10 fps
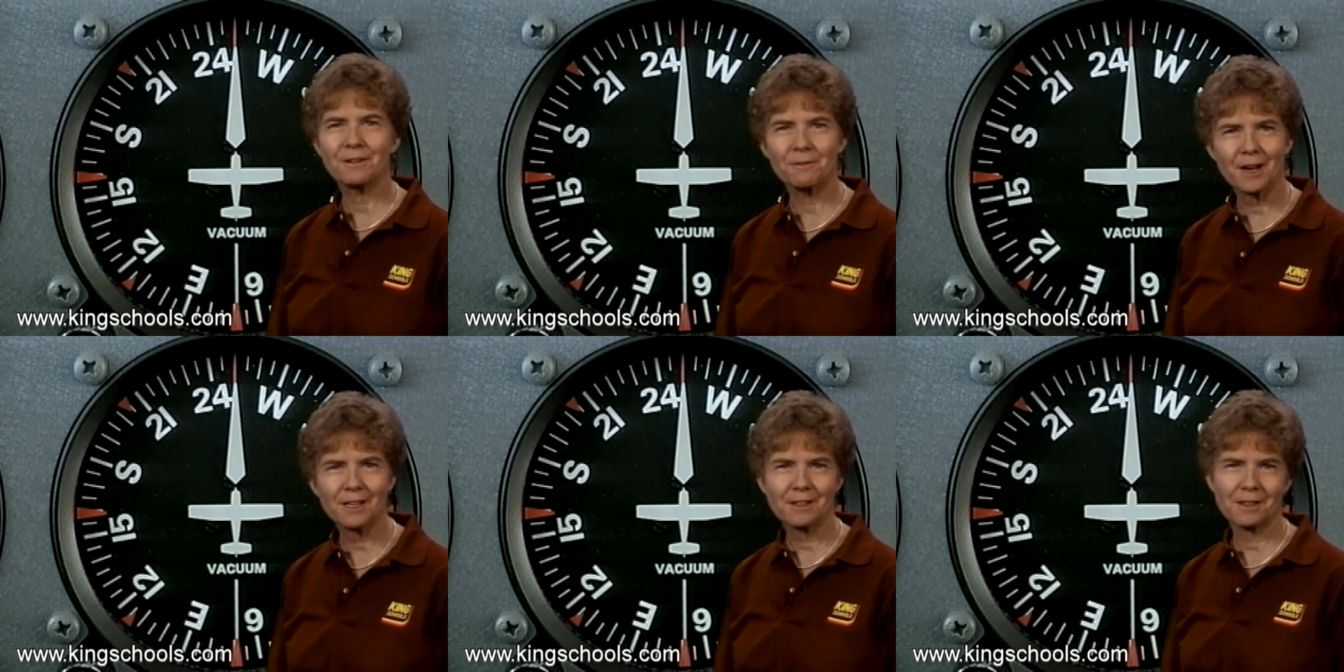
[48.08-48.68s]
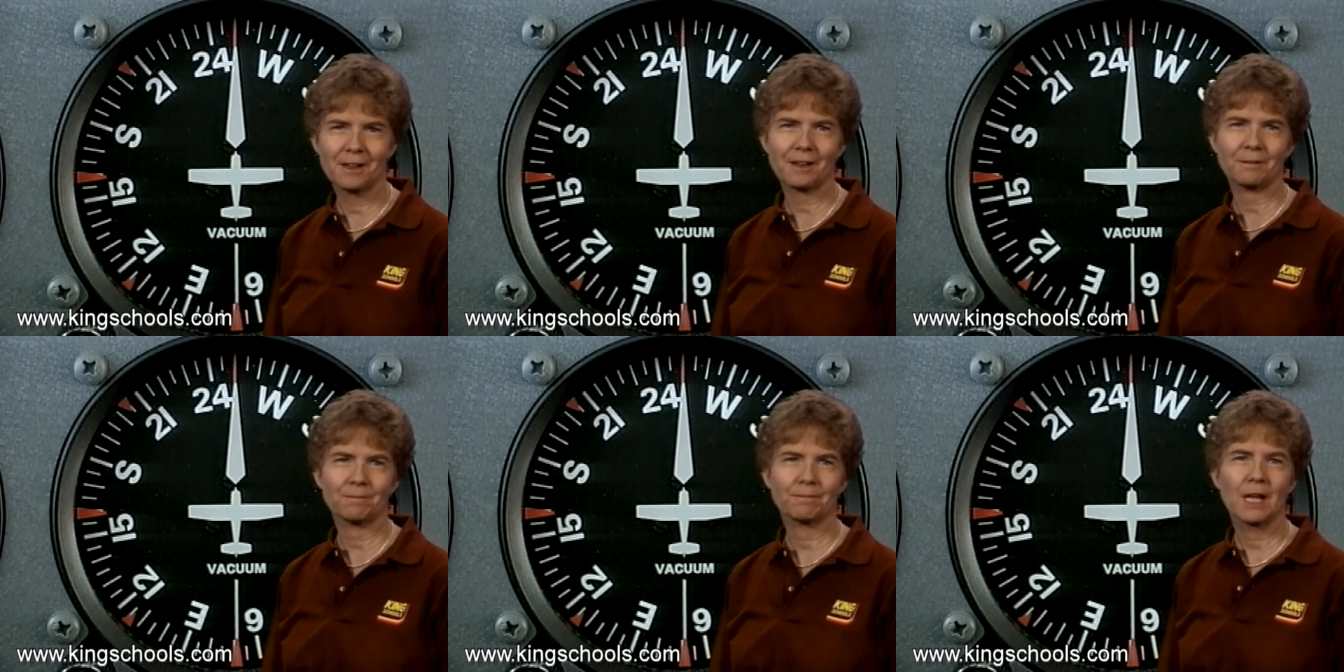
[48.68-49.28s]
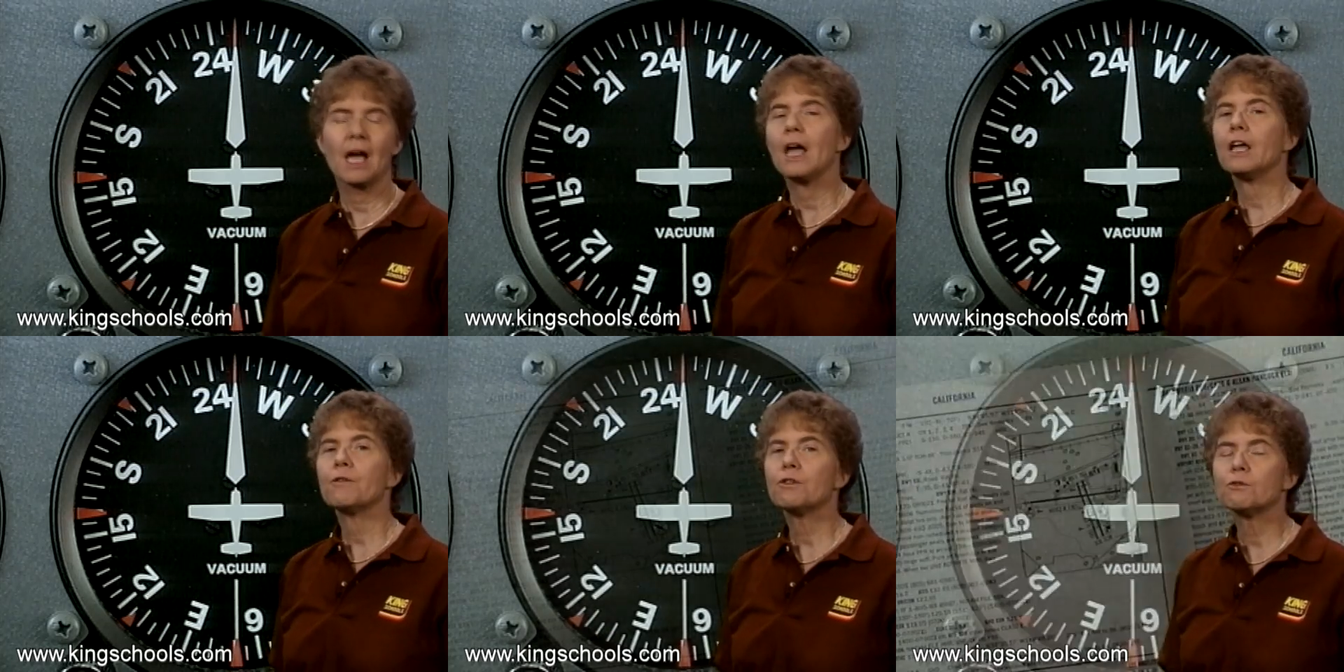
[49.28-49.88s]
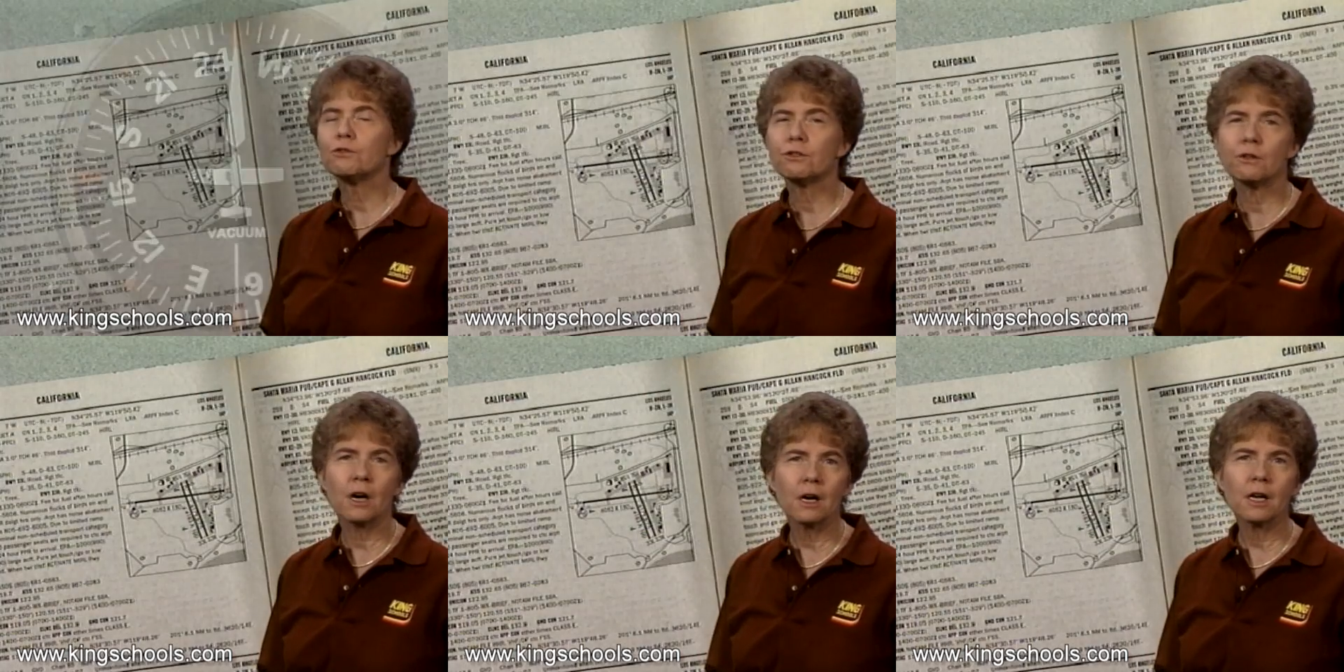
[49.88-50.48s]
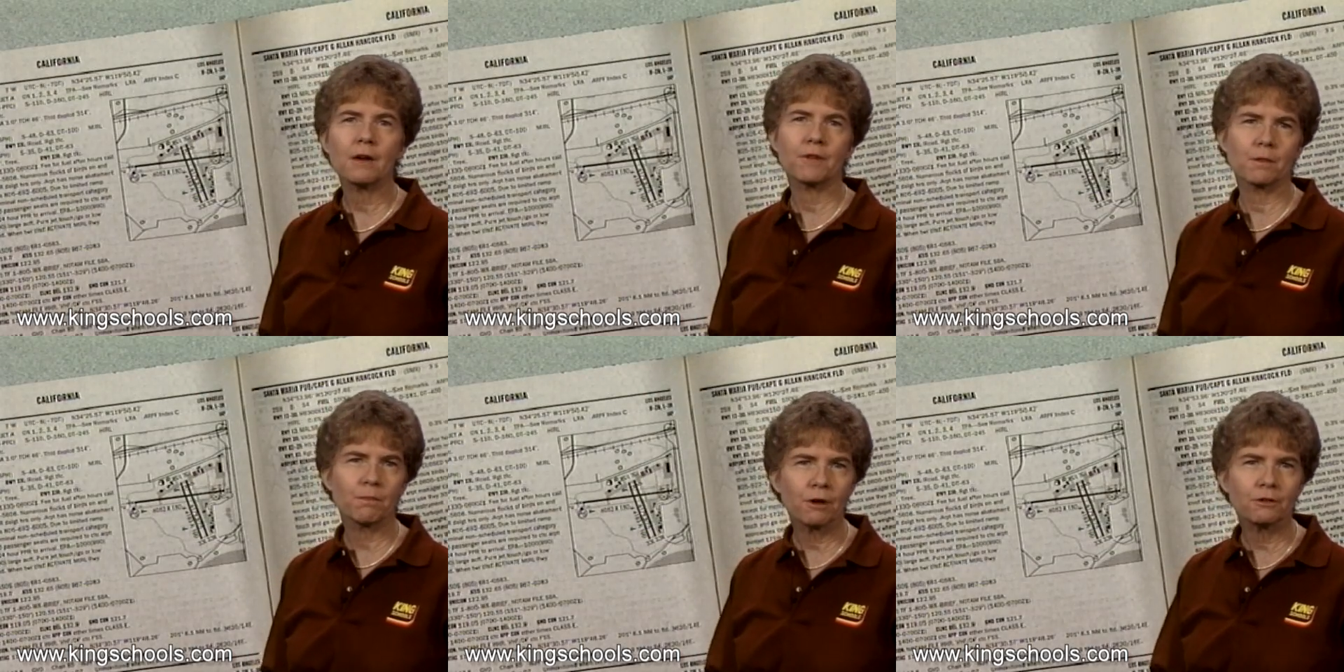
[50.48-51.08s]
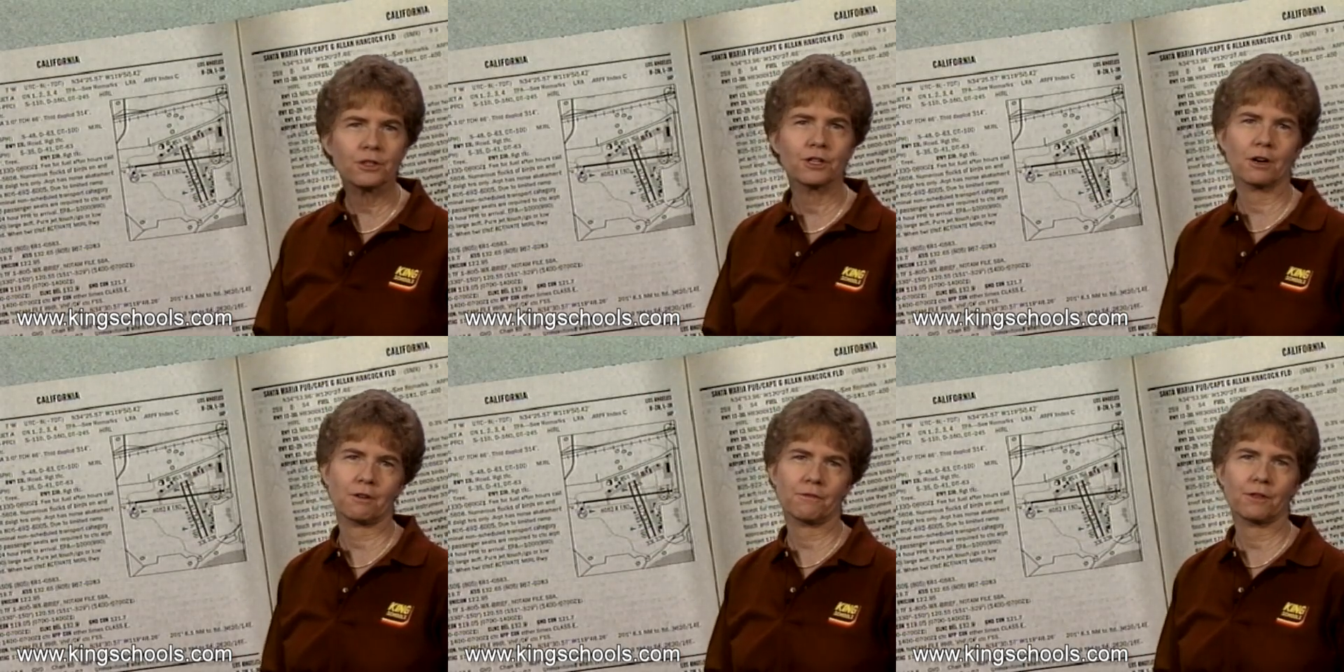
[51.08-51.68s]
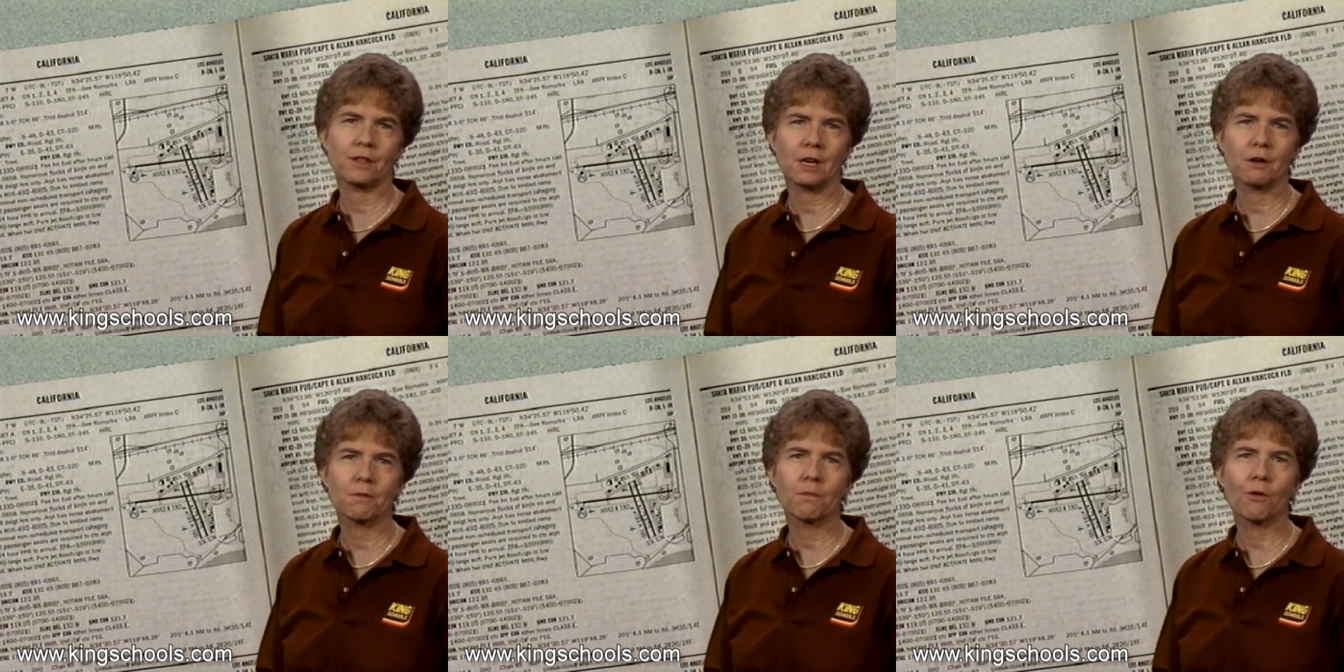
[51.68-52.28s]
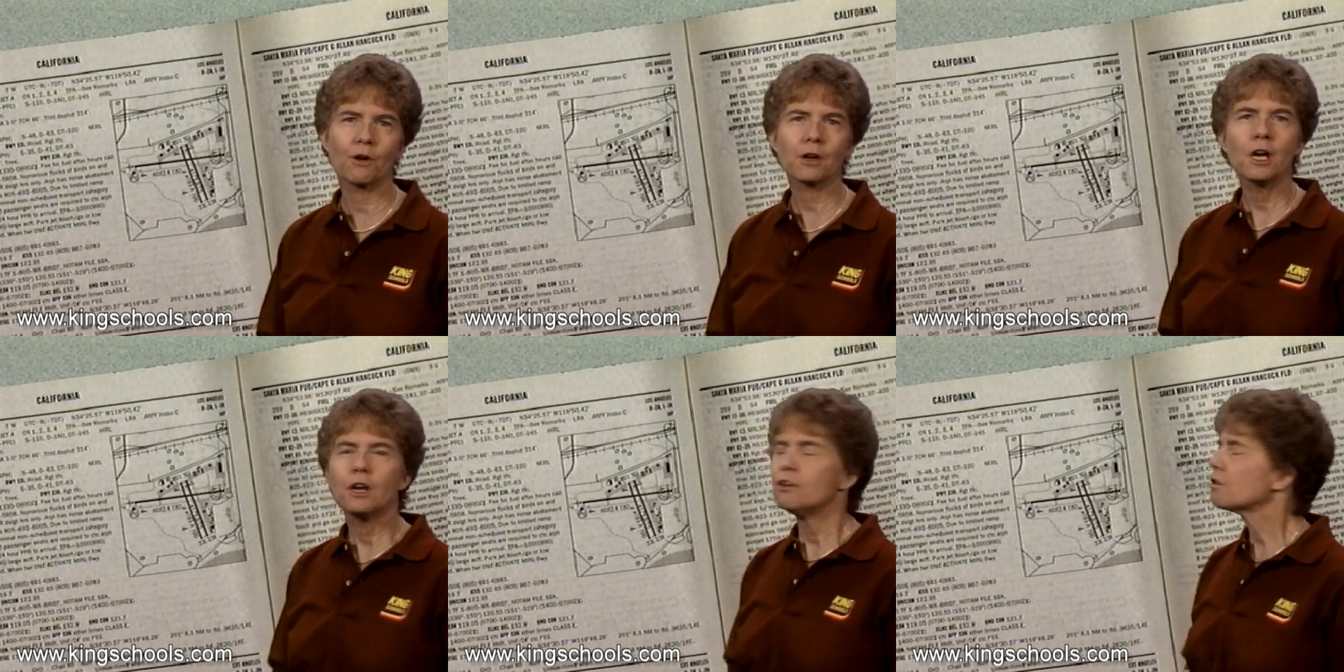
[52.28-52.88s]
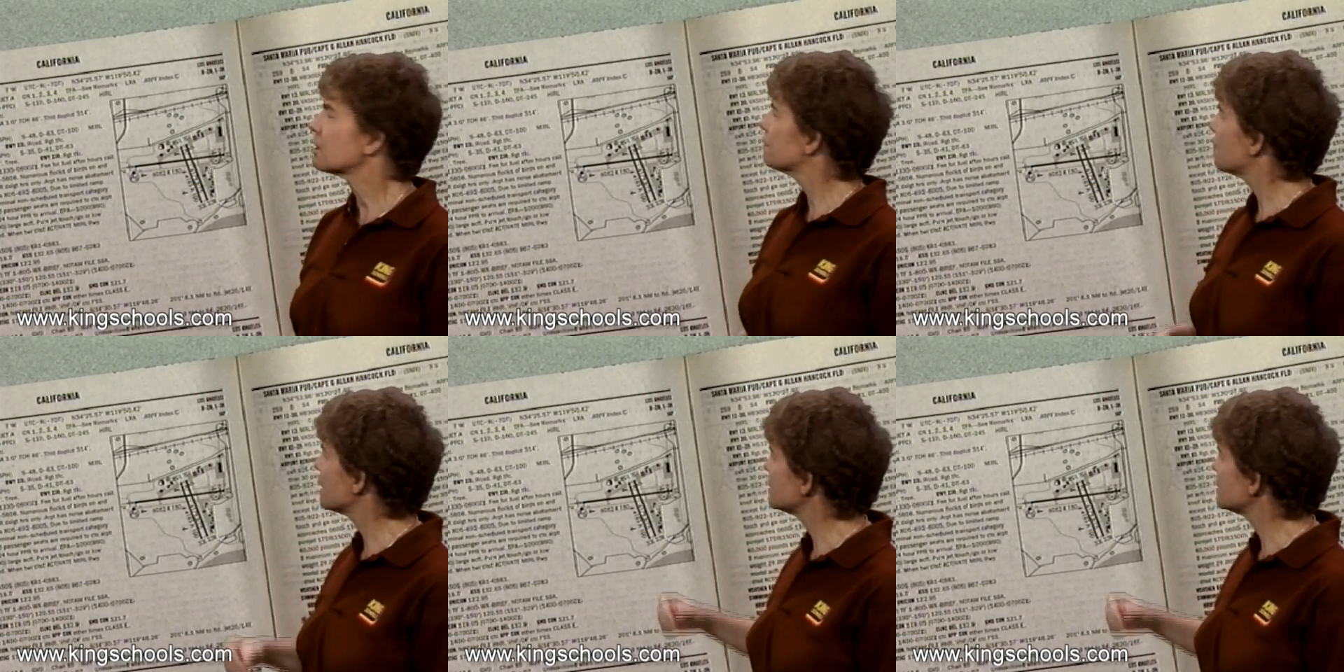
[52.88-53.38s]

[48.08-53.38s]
right thing. If you do not have an approach chart for the airport, you can find